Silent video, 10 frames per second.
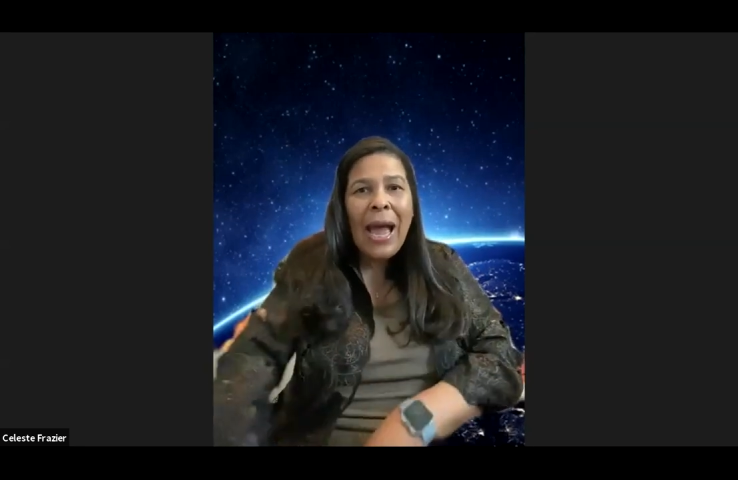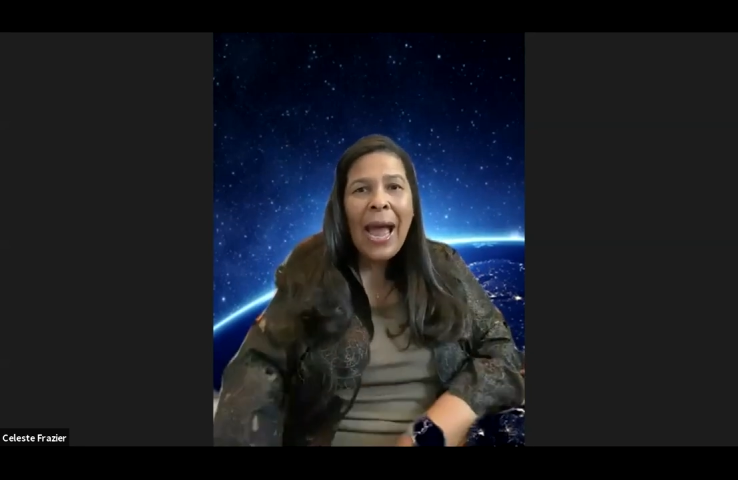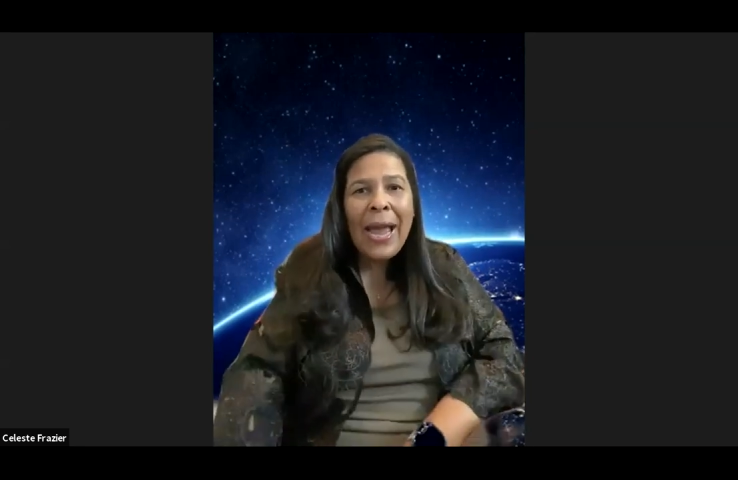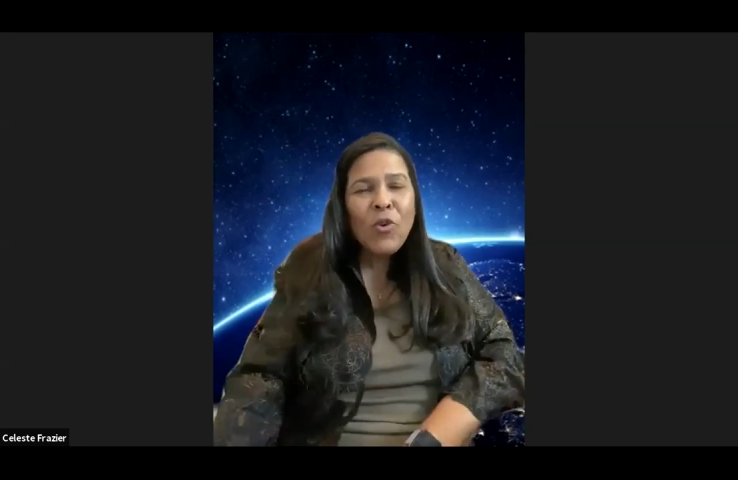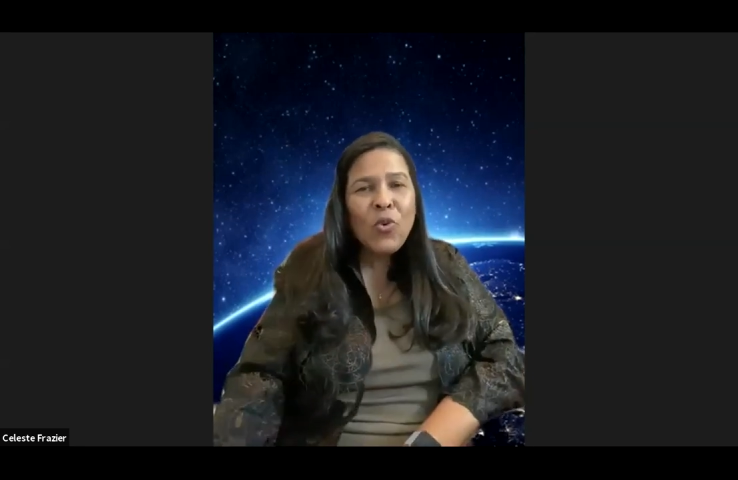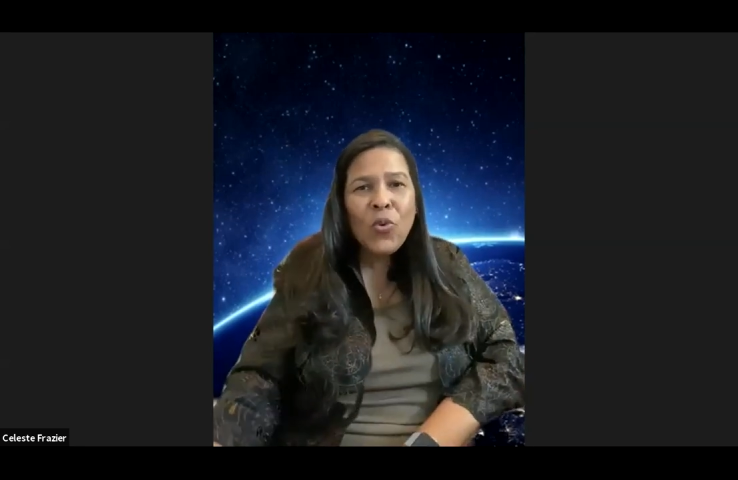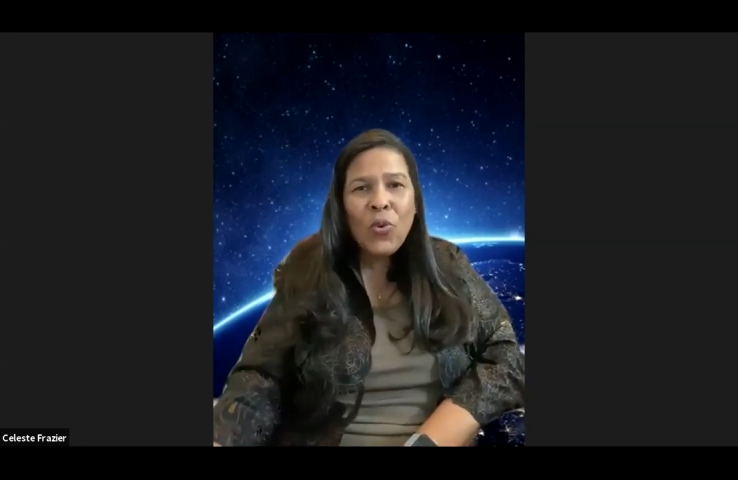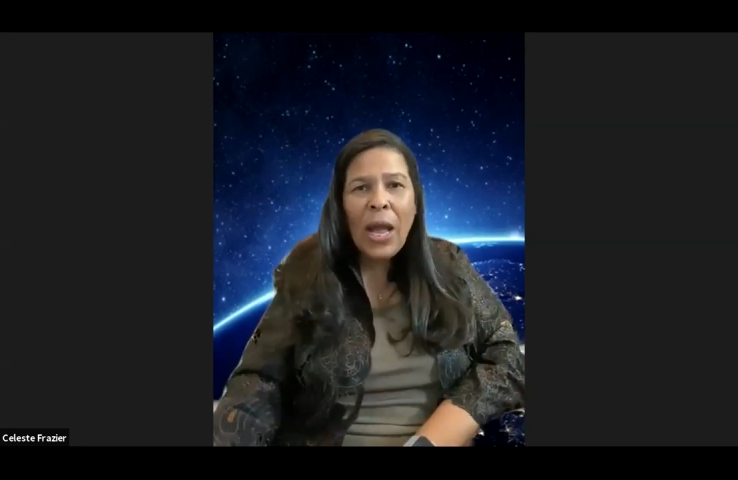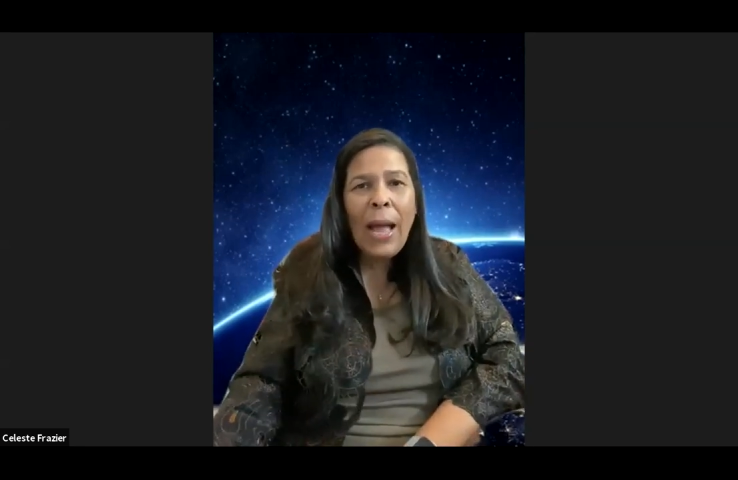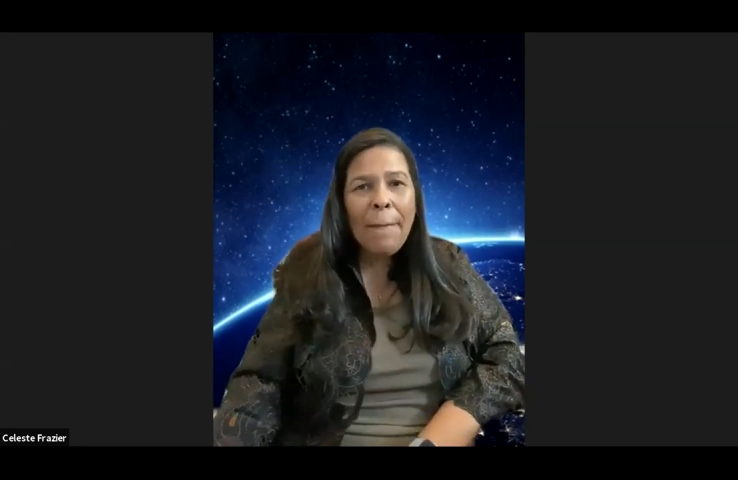I grew
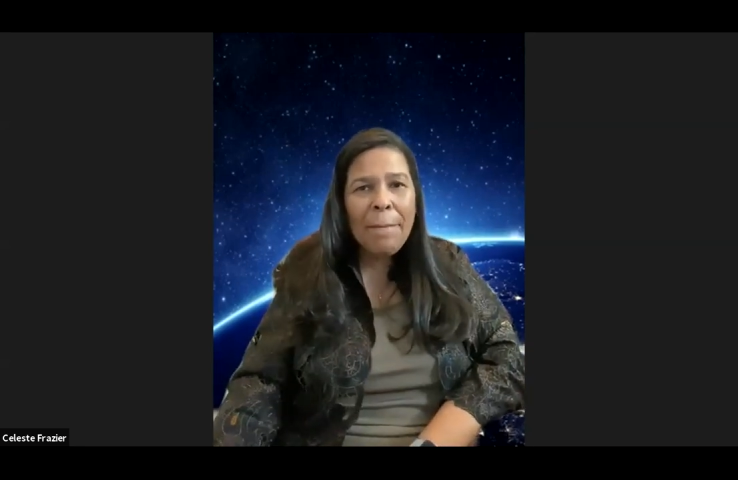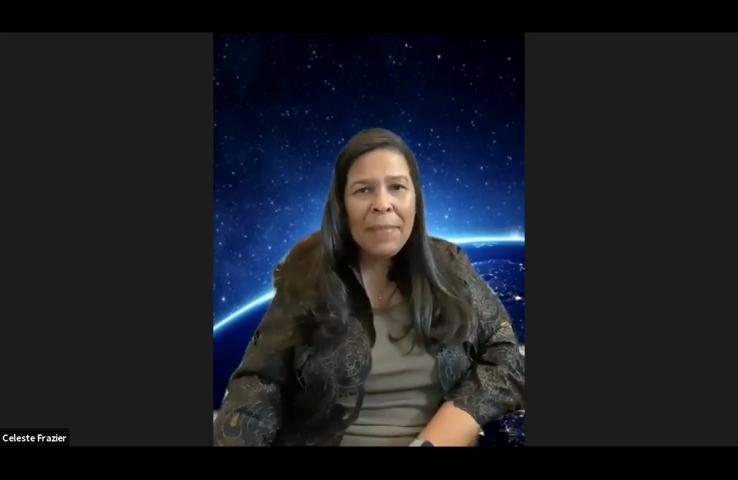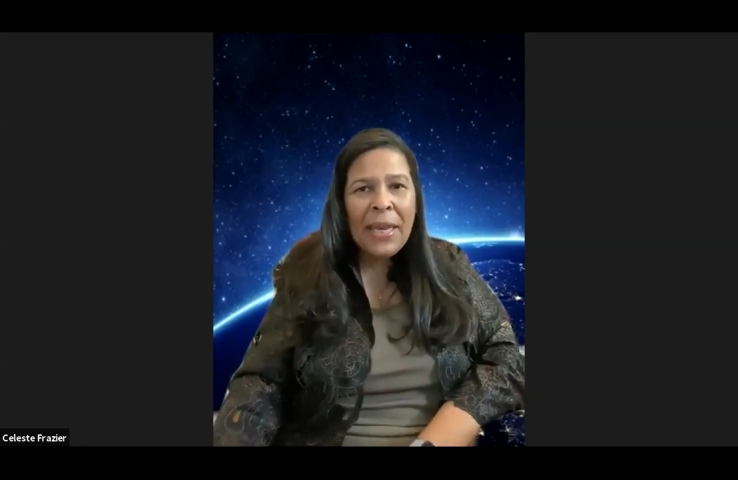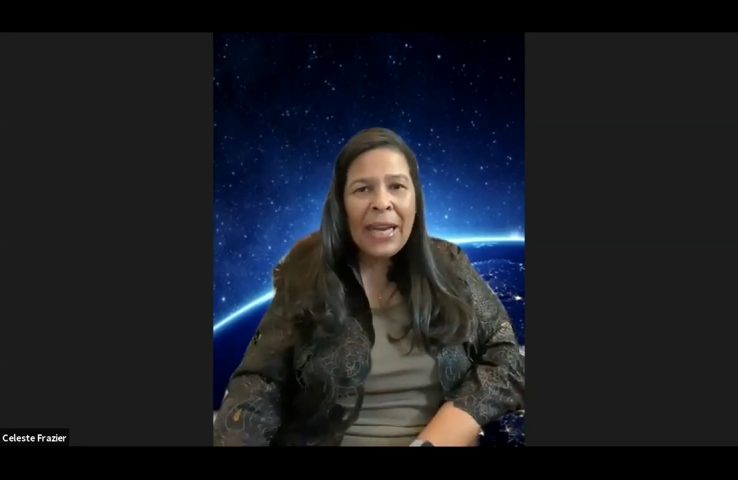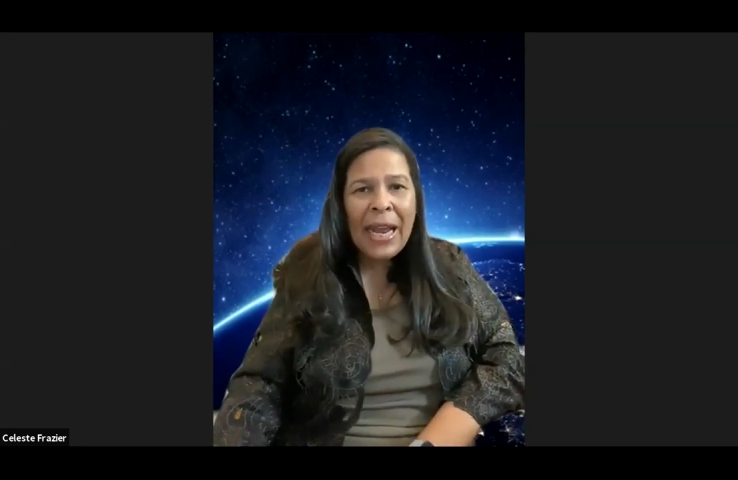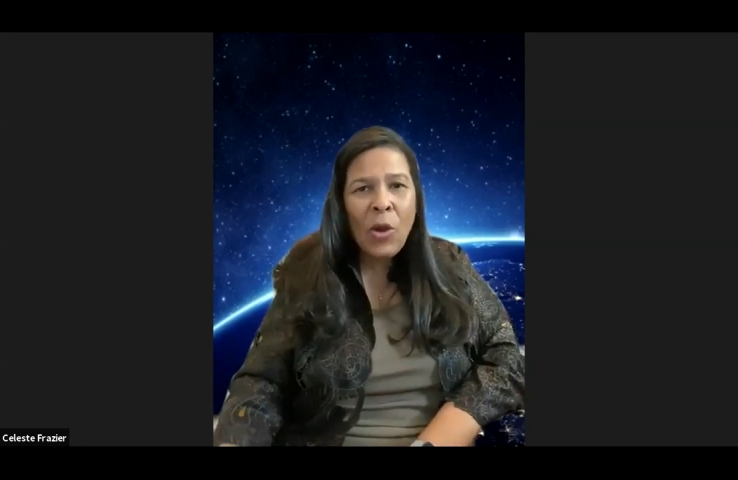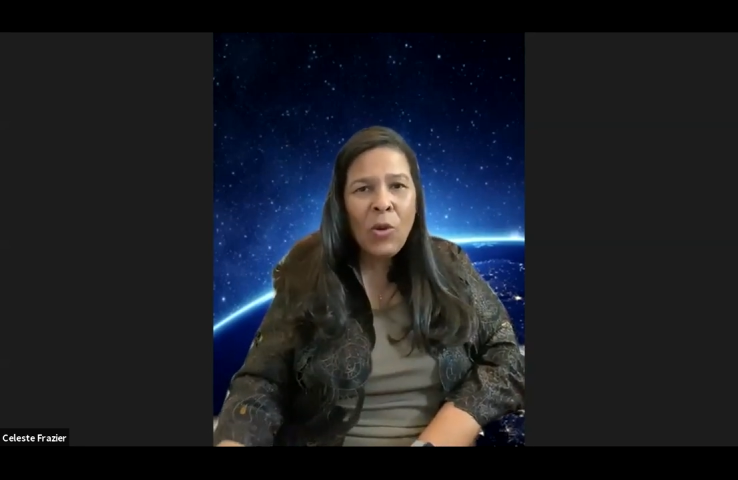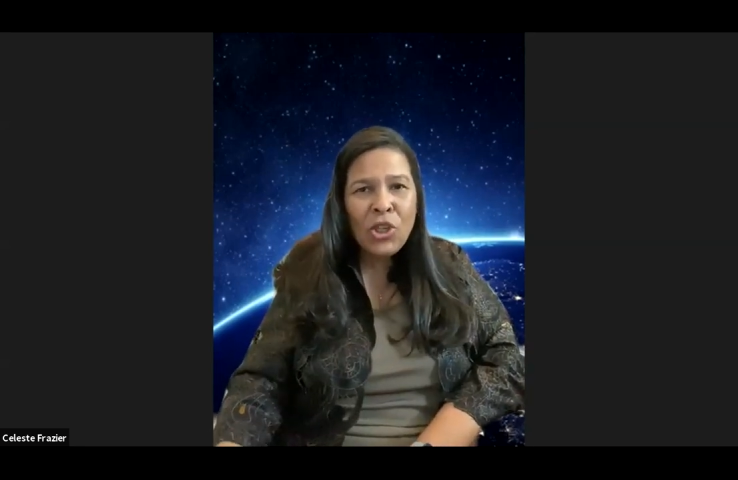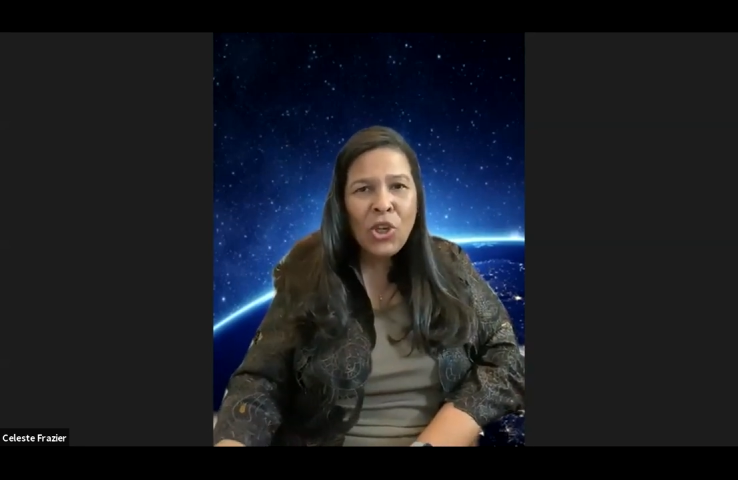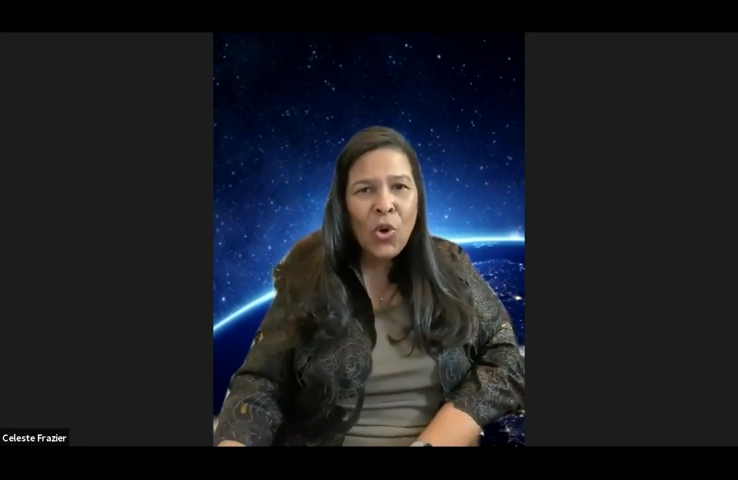up in a
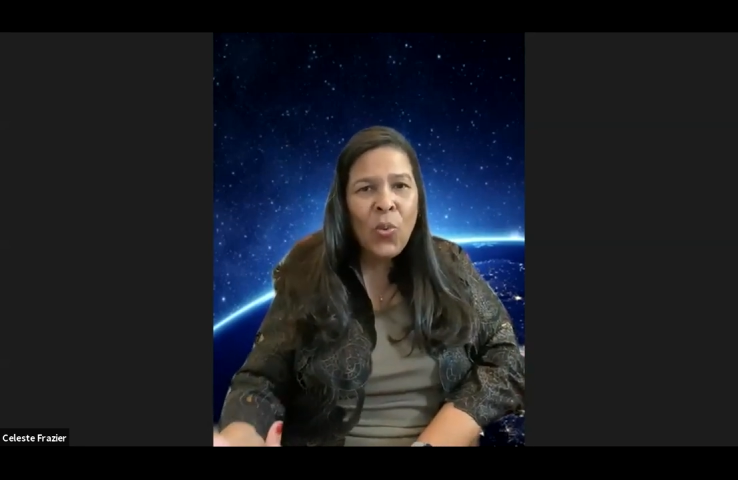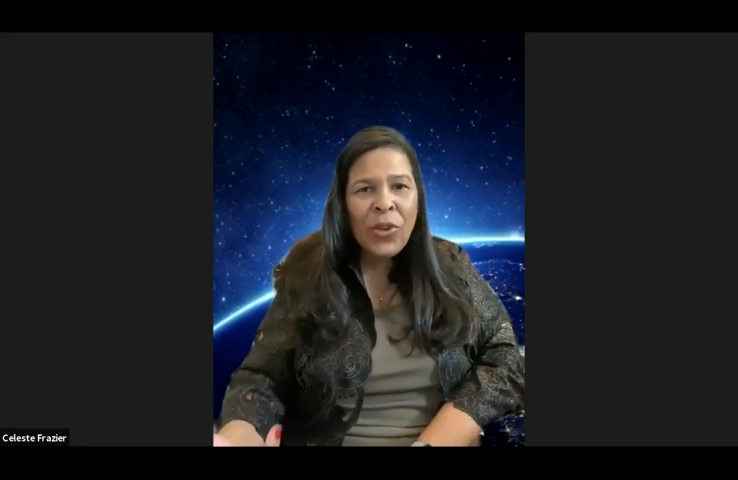household